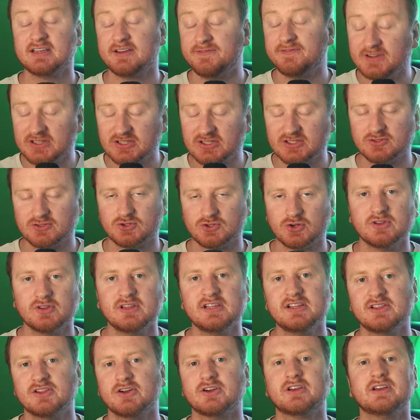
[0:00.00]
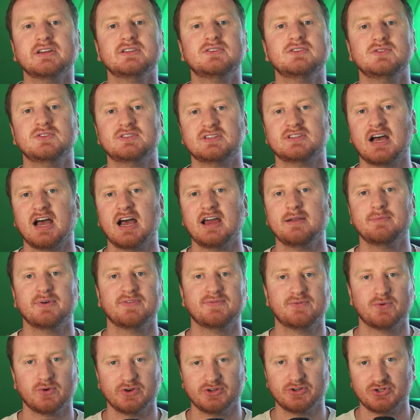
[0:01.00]
If he's truly looking to sign
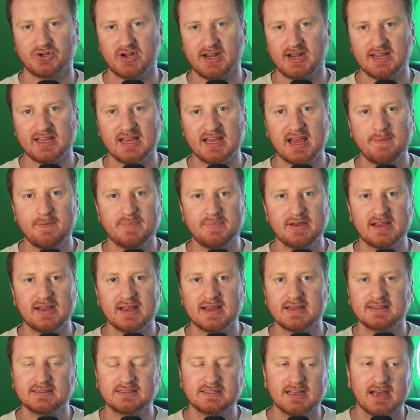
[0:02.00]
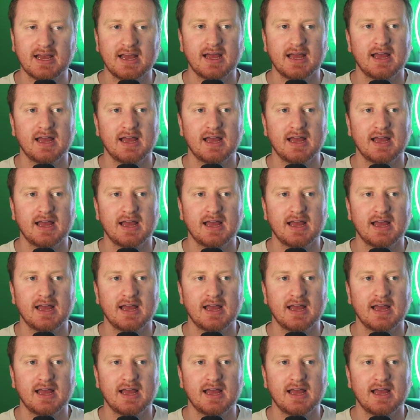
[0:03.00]
before training camp begins,